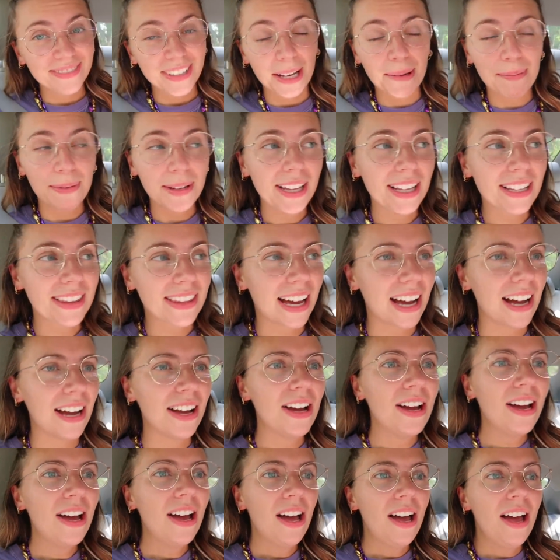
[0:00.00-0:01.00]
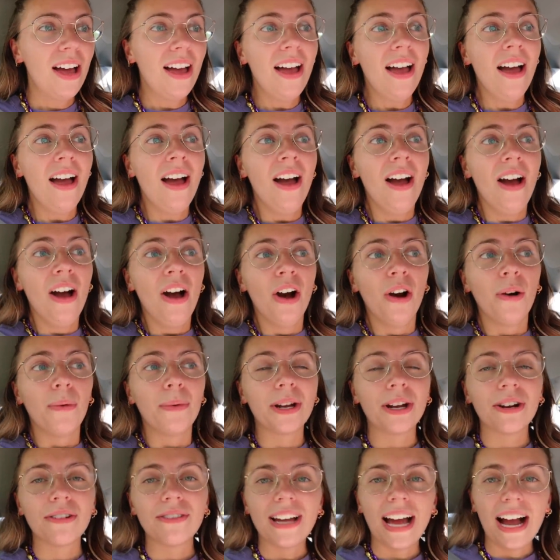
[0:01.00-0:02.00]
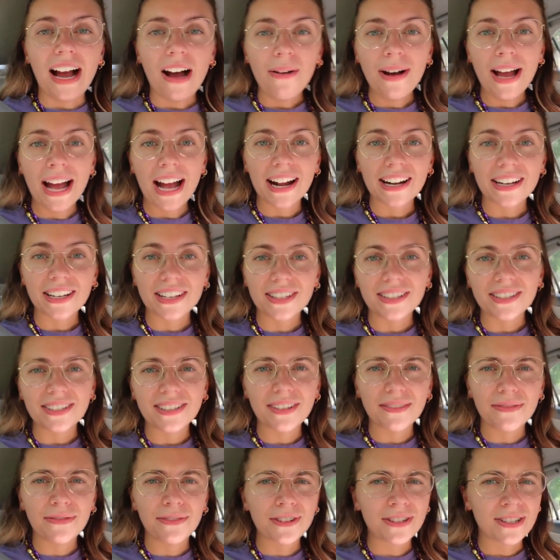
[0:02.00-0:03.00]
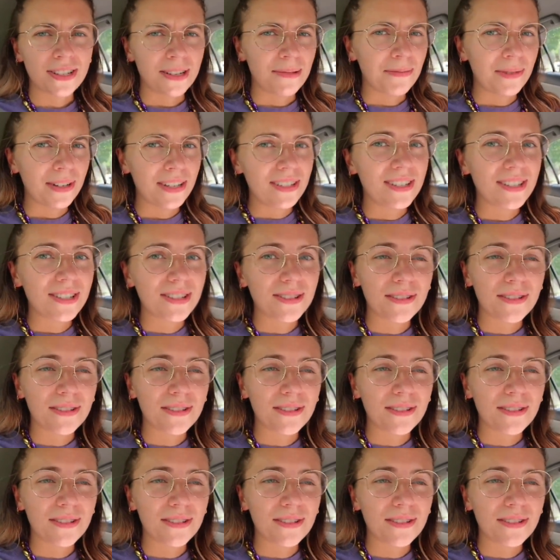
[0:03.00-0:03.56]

It'd be like that. We are now headed, for some reason,